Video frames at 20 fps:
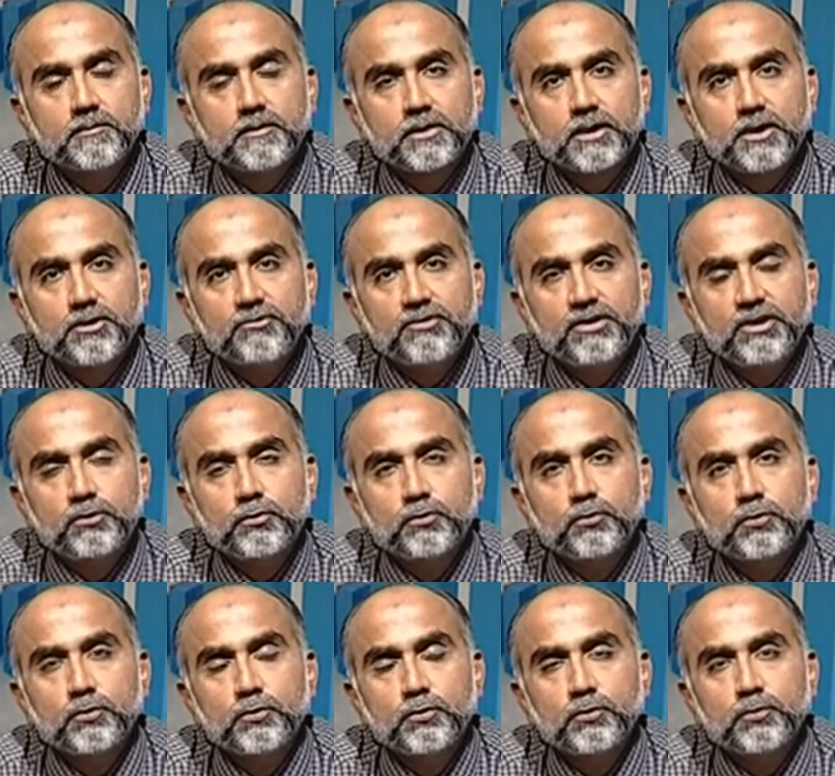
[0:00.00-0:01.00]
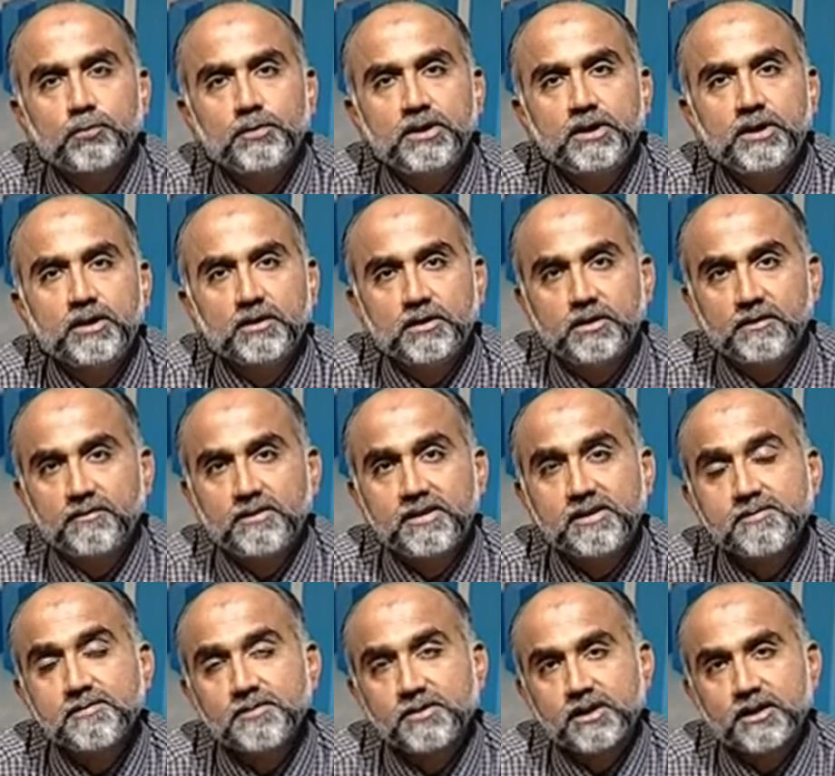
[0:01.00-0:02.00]
country, to be a
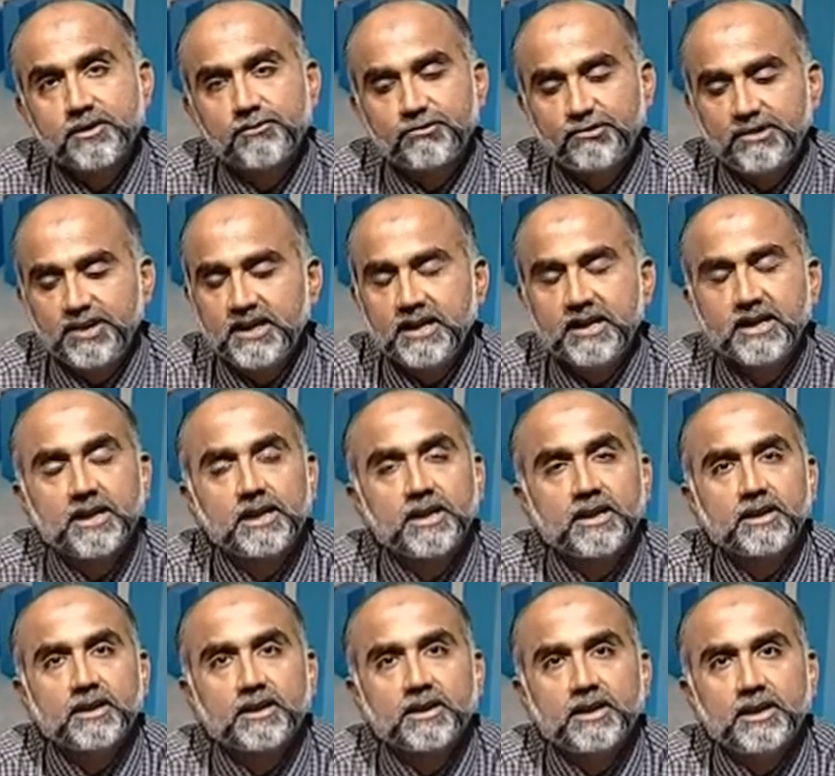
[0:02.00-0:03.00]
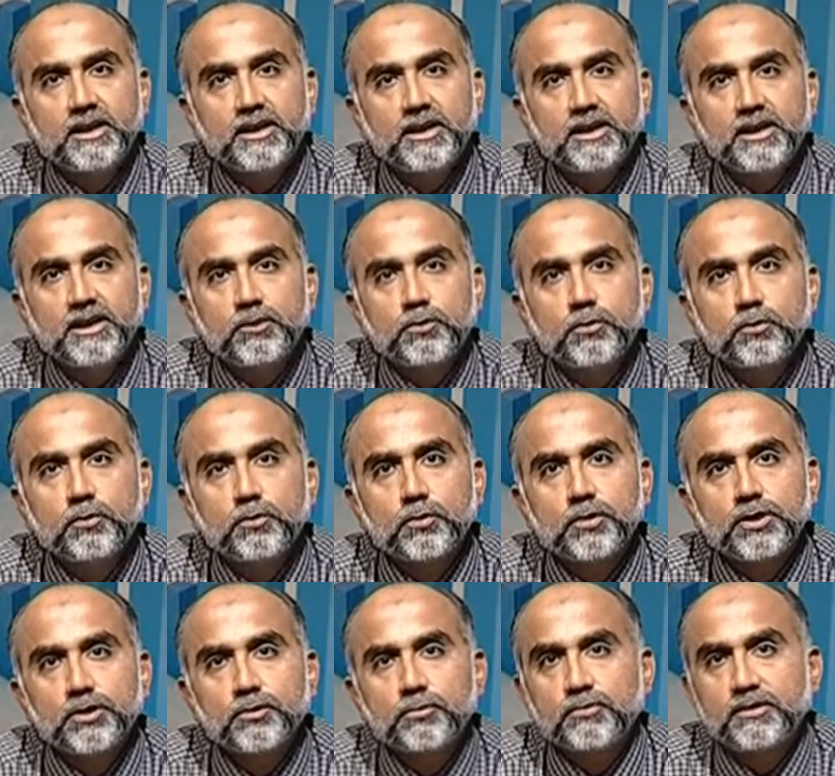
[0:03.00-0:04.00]
developed country, they need to look
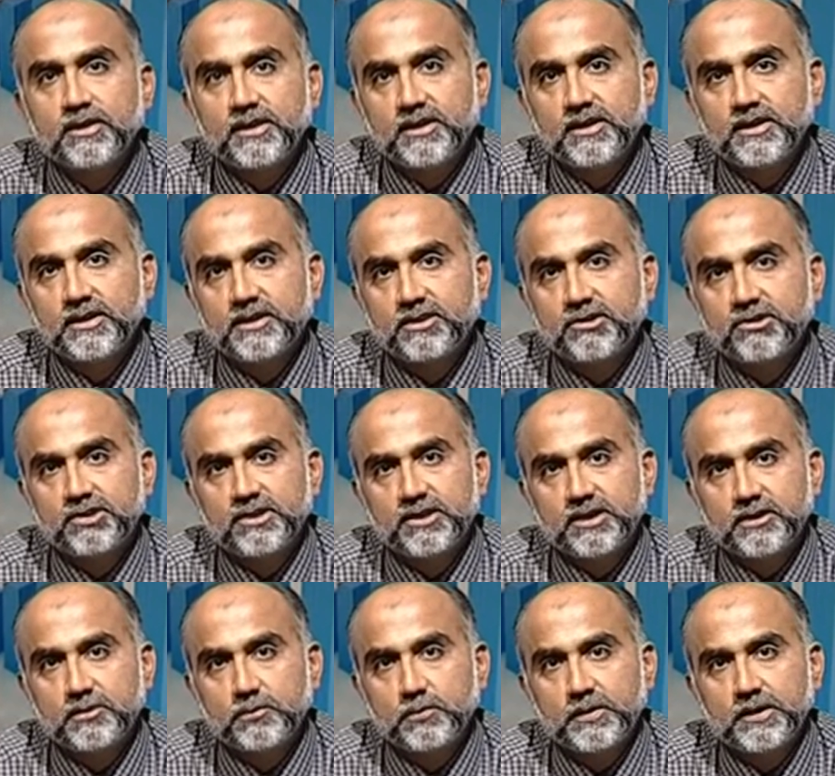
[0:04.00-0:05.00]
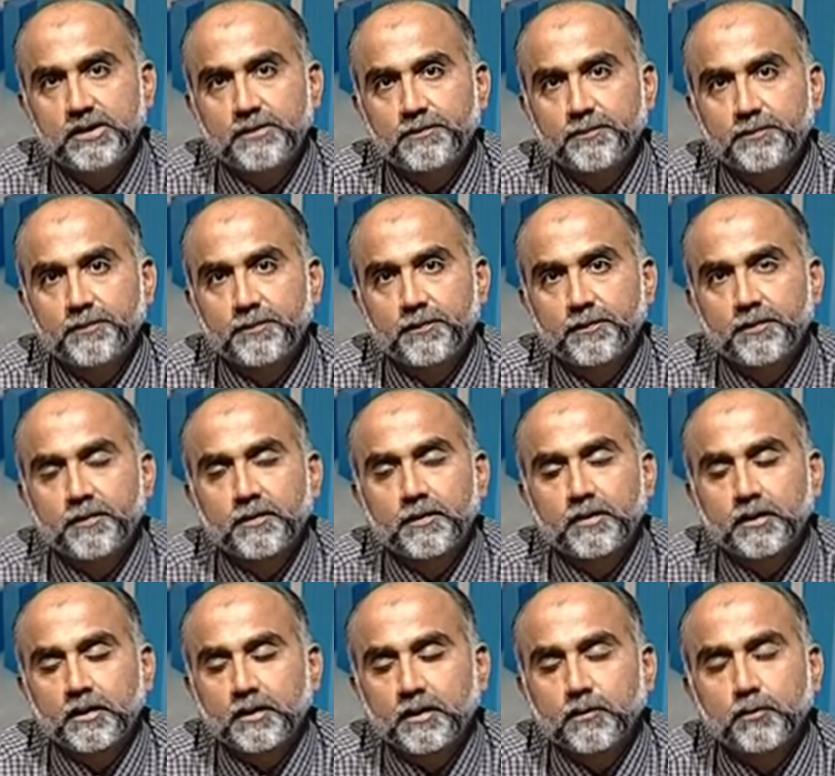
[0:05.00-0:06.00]
into their industries as well.
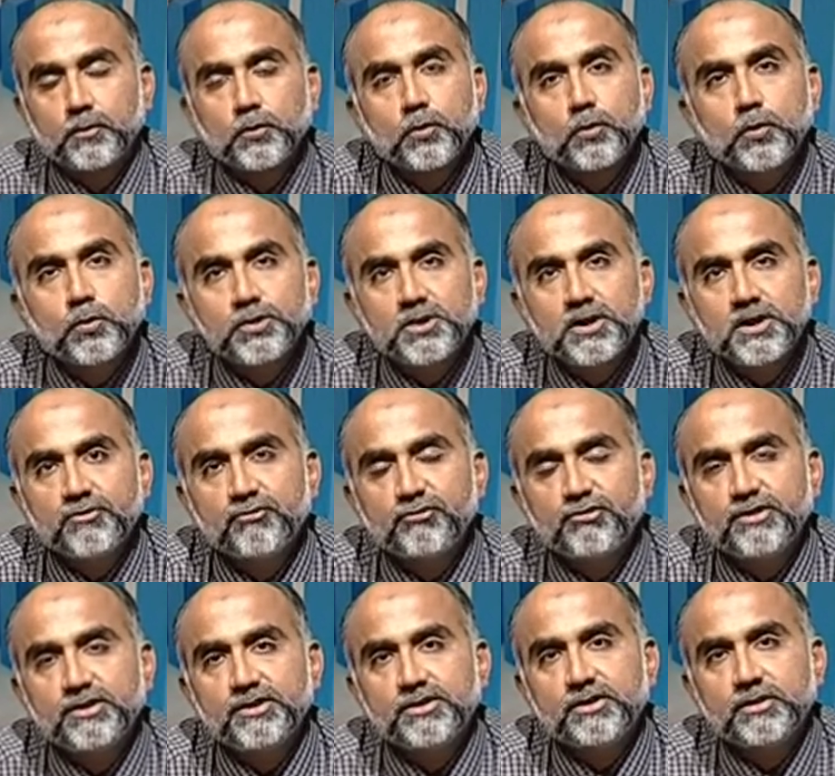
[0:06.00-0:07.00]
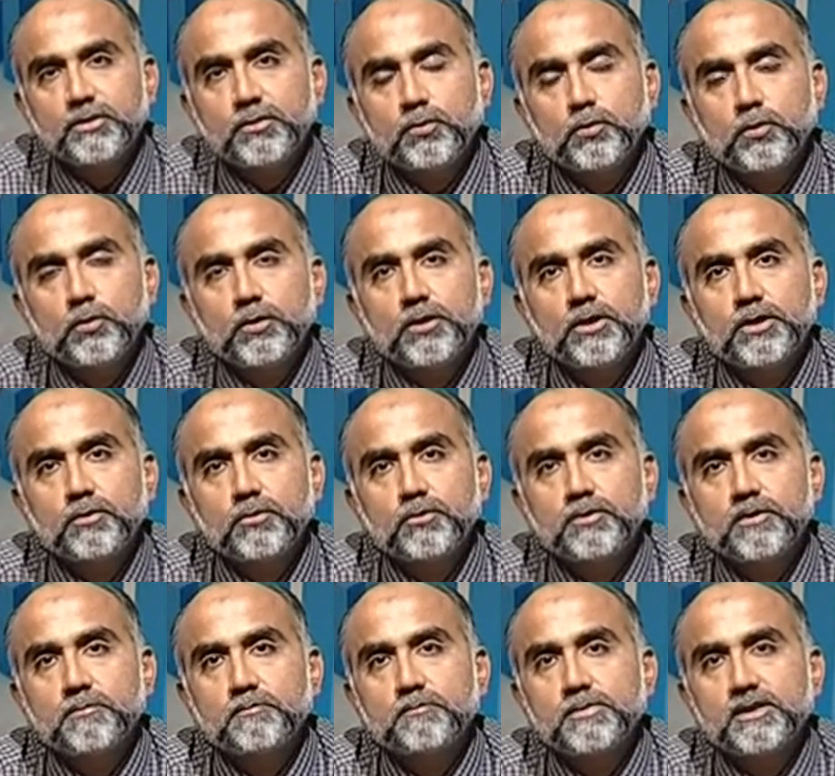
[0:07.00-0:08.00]
Those countries who look into
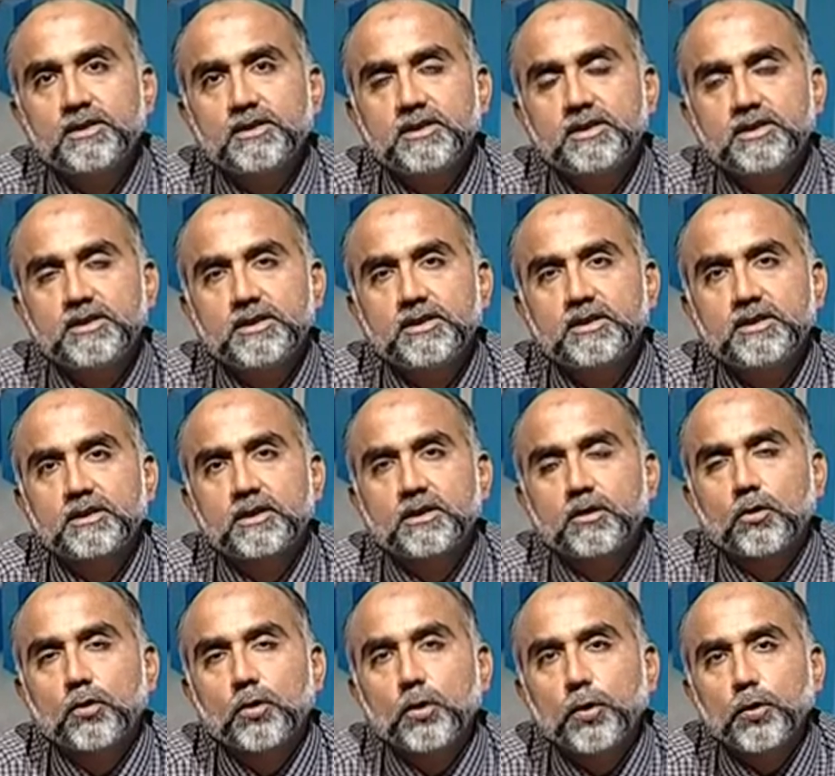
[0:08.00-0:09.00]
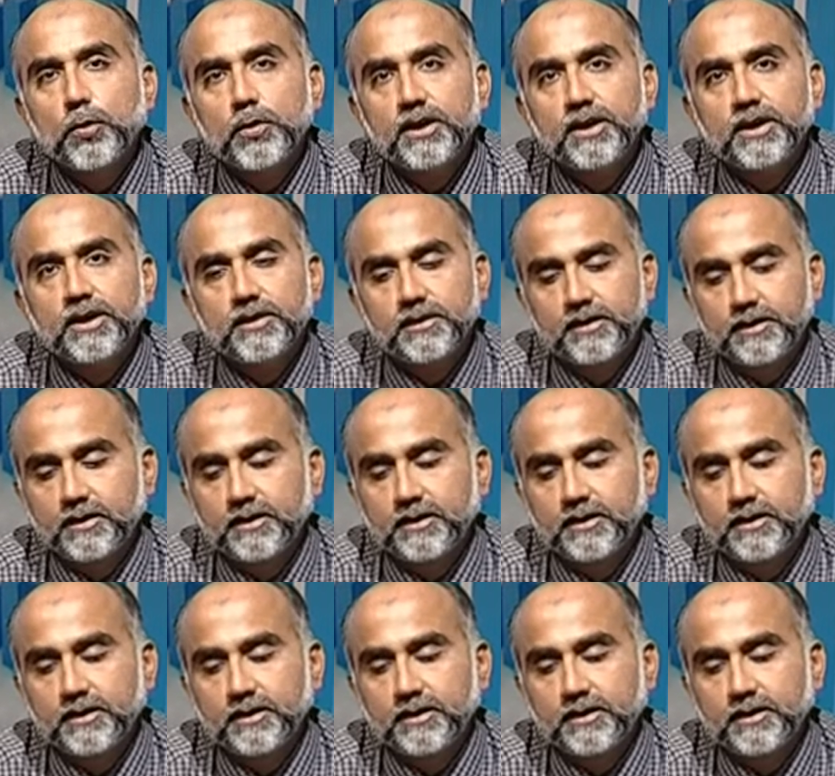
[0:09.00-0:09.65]
the businesses only,